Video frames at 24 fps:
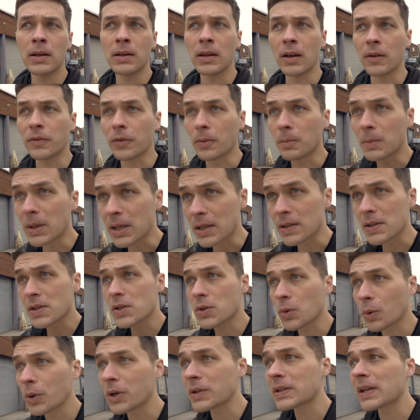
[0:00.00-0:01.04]
Now for me,
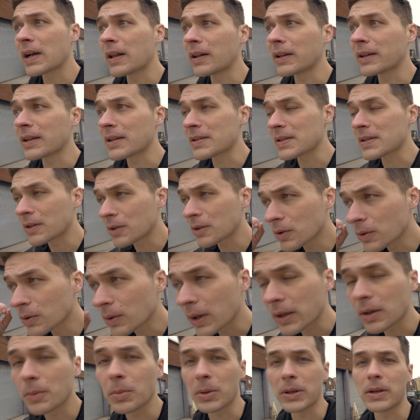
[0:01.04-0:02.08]
storytelling is
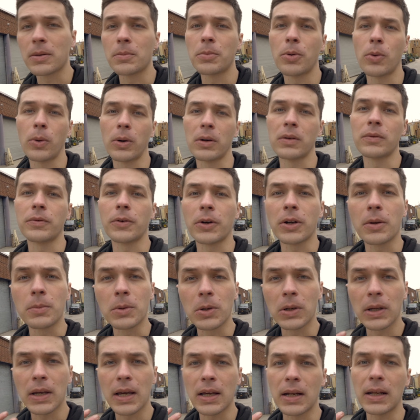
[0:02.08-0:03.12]
incredibly important for
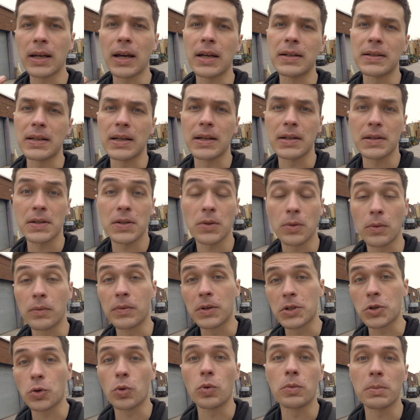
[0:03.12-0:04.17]
communicating ideas through
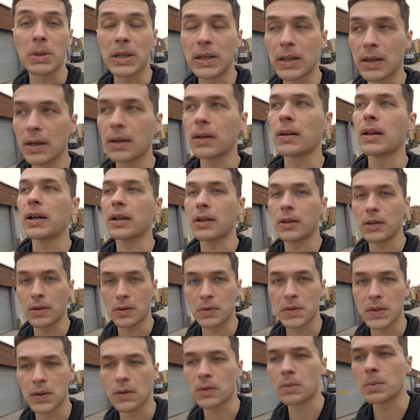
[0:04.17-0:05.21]
visual media like
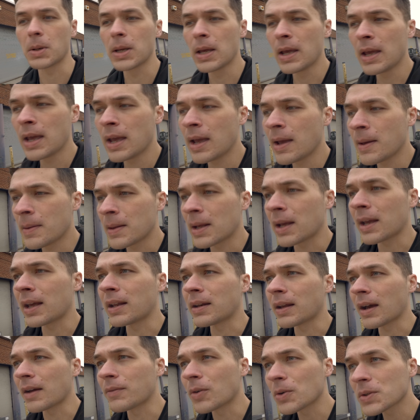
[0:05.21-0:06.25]
YouTube. And
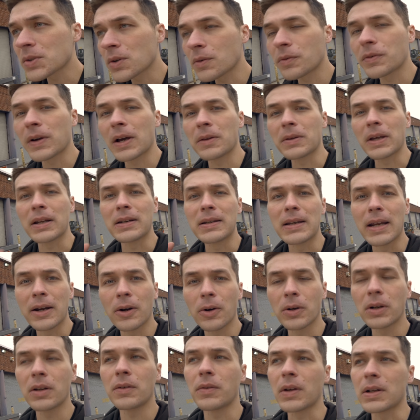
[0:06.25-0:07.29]
I've also found that
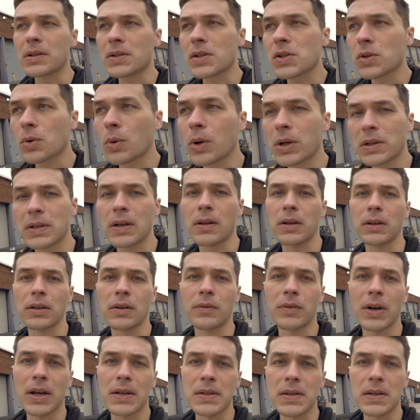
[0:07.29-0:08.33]
narrative and storytelling
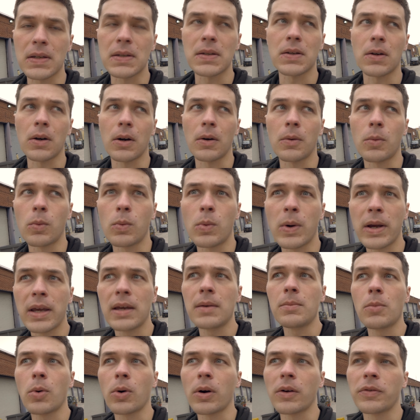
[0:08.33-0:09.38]
devices are way
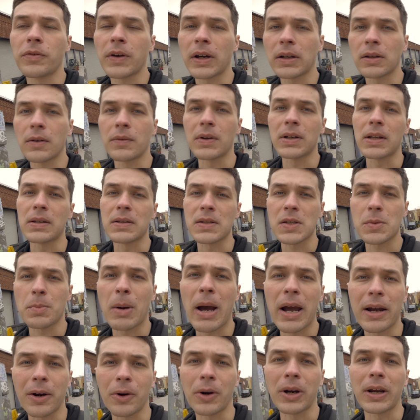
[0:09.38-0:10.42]
more effective at
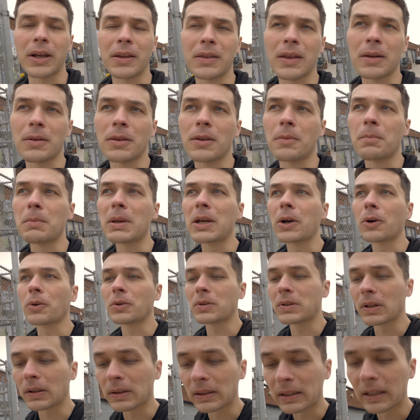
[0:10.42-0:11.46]
inspiring than the mere
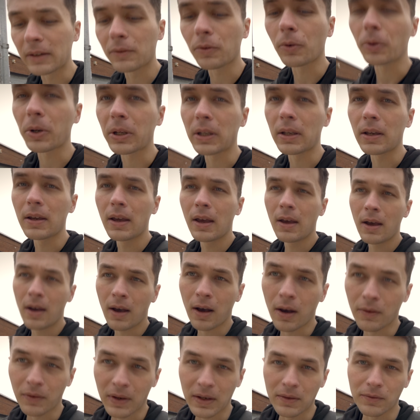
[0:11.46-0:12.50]
delivery
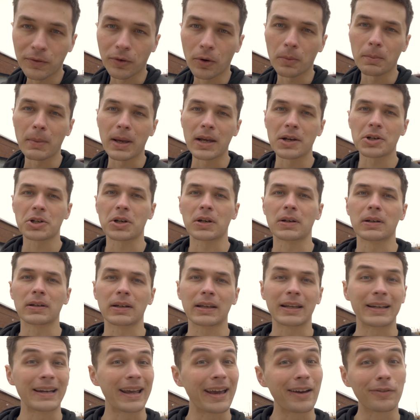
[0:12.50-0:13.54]
of information
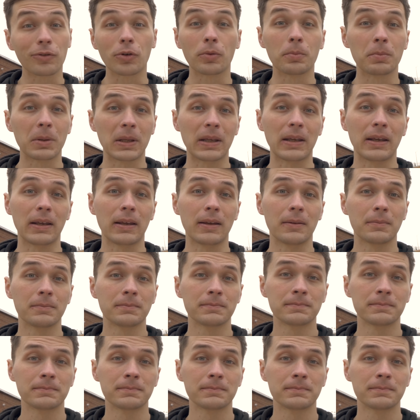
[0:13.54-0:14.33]
can ever be.